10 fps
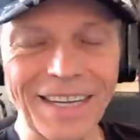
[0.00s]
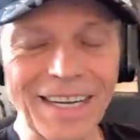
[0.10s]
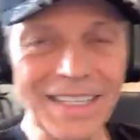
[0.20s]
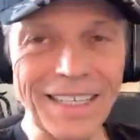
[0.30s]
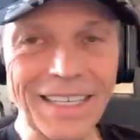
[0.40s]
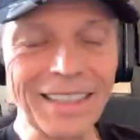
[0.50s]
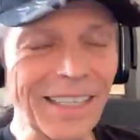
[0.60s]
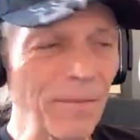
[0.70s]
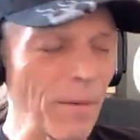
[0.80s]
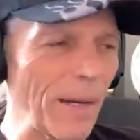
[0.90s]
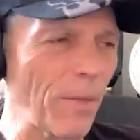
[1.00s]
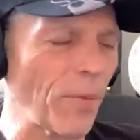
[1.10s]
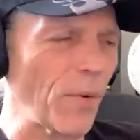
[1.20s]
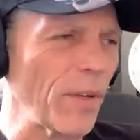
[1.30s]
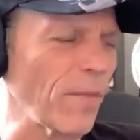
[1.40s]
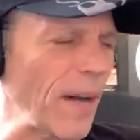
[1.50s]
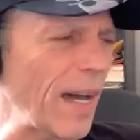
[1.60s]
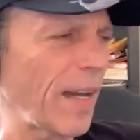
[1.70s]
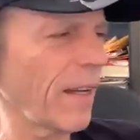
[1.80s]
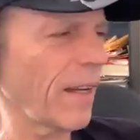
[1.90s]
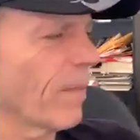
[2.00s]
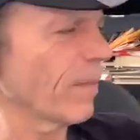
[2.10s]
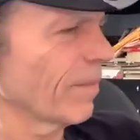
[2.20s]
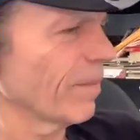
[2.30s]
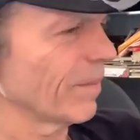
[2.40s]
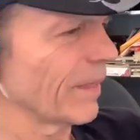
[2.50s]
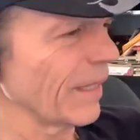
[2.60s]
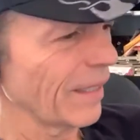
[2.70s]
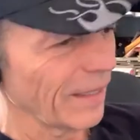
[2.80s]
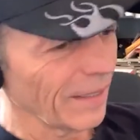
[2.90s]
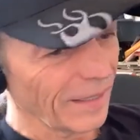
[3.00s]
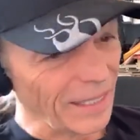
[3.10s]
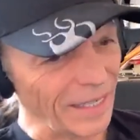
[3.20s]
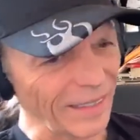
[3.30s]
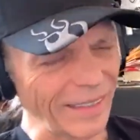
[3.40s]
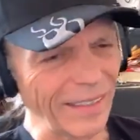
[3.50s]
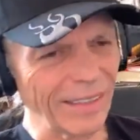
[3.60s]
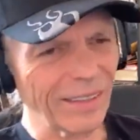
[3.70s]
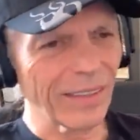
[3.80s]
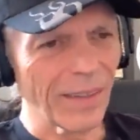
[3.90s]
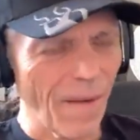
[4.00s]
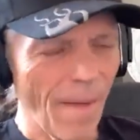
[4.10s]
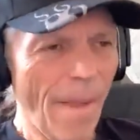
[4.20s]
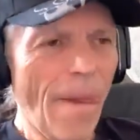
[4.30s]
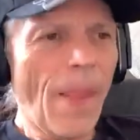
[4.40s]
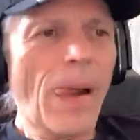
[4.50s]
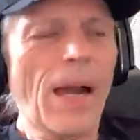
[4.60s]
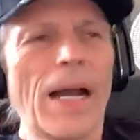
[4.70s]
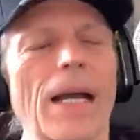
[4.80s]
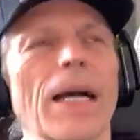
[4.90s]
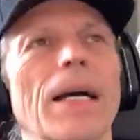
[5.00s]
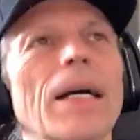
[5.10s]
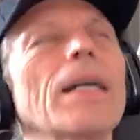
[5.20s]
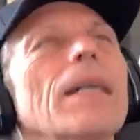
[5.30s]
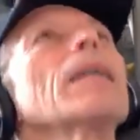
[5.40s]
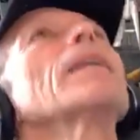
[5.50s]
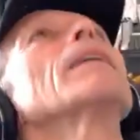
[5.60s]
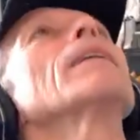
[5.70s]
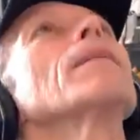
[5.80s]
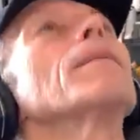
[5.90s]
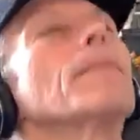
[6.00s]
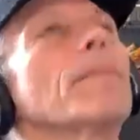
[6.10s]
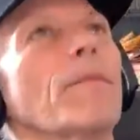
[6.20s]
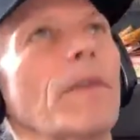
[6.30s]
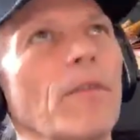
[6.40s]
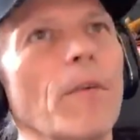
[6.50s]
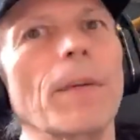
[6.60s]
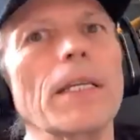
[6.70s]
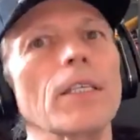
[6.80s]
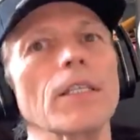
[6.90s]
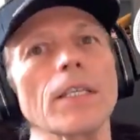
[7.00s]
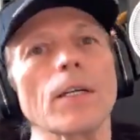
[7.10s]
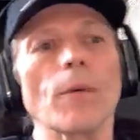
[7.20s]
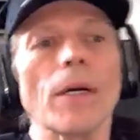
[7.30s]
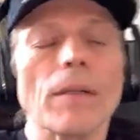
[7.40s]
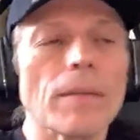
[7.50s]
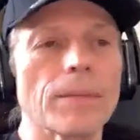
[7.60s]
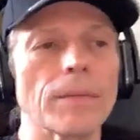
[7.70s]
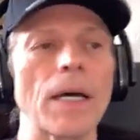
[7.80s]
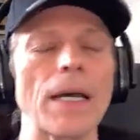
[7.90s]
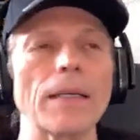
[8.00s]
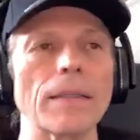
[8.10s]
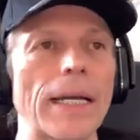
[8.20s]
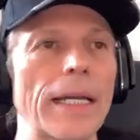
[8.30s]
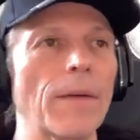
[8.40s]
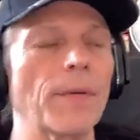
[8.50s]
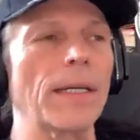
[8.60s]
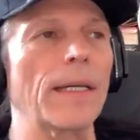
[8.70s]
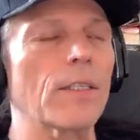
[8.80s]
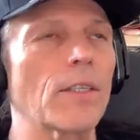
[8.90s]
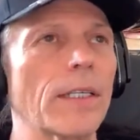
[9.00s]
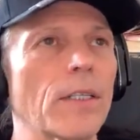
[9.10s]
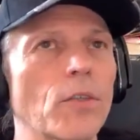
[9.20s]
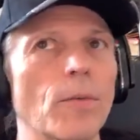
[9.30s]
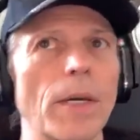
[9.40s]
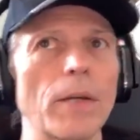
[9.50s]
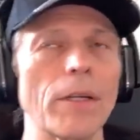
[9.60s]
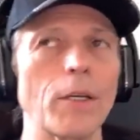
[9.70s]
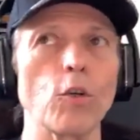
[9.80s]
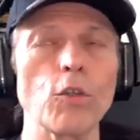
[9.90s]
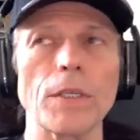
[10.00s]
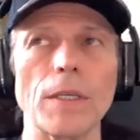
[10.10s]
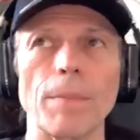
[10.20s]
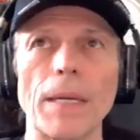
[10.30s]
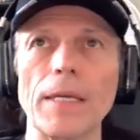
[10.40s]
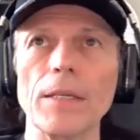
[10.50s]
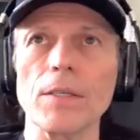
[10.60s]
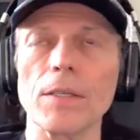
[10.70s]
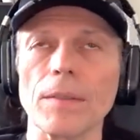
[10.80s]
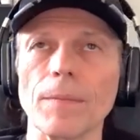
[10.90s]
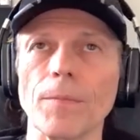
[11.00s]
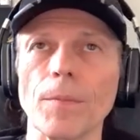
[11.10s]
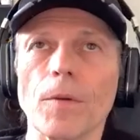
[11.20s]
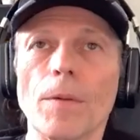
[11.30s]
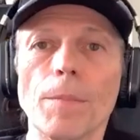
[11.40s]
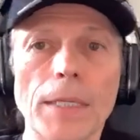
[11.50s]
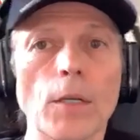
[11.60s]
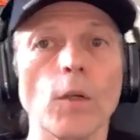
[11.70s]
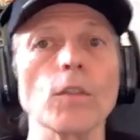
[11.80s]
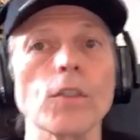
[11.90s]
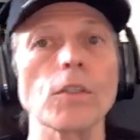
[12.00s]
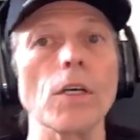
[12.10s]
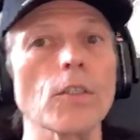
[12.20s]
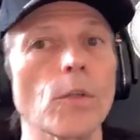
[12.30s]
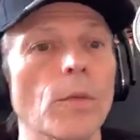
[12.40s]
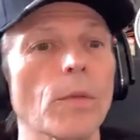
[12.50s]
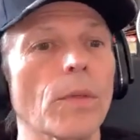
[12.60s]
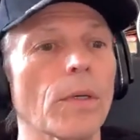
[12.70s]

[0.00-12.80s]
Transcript: I have about 35 at least. My favorite bass guitar, well, I have a signature model acoustic bass, a company called Sawtooth,